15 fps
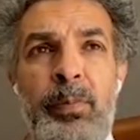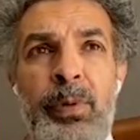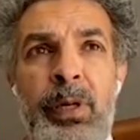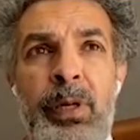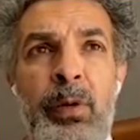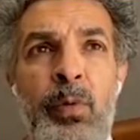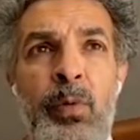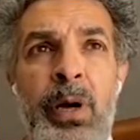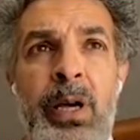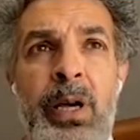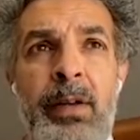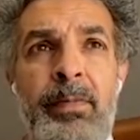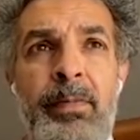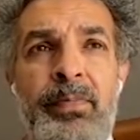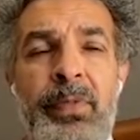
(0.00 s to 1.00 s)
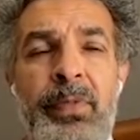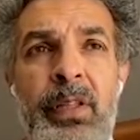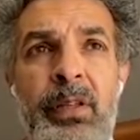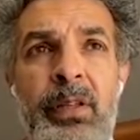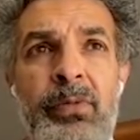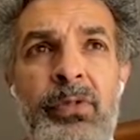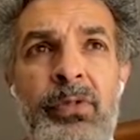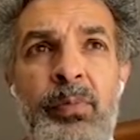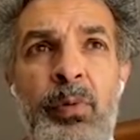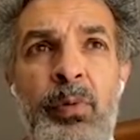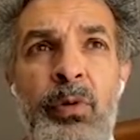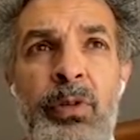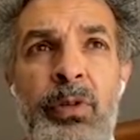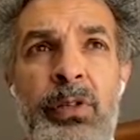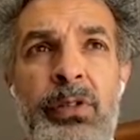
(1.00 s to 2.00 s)
peel away
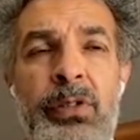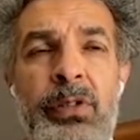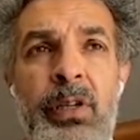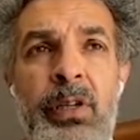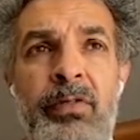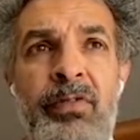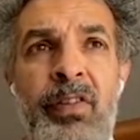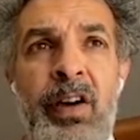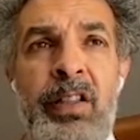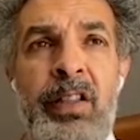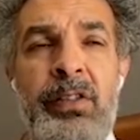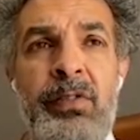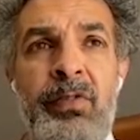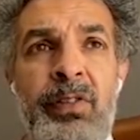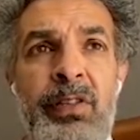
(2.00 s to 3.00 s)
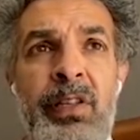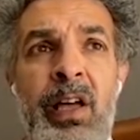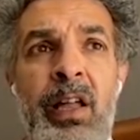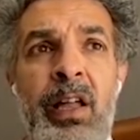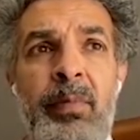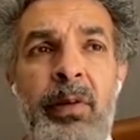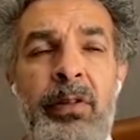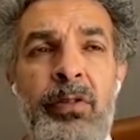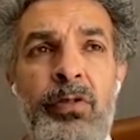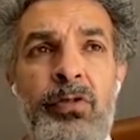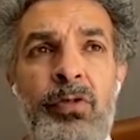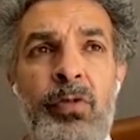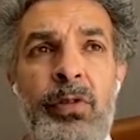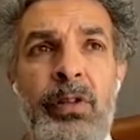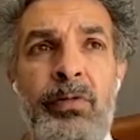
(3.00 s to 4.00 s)
supporters and fighters of the Taliban to
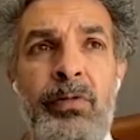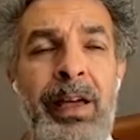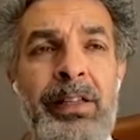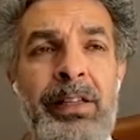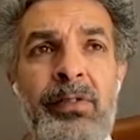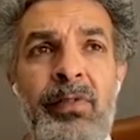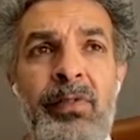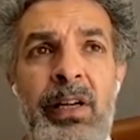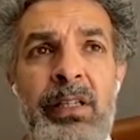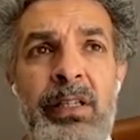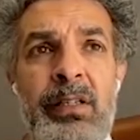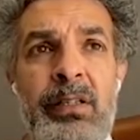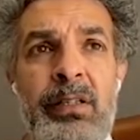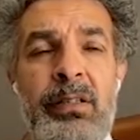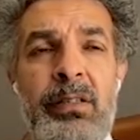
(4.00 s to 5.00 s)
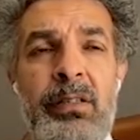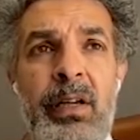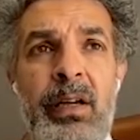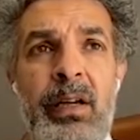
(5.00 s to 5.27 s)
join the ranks of ISIS.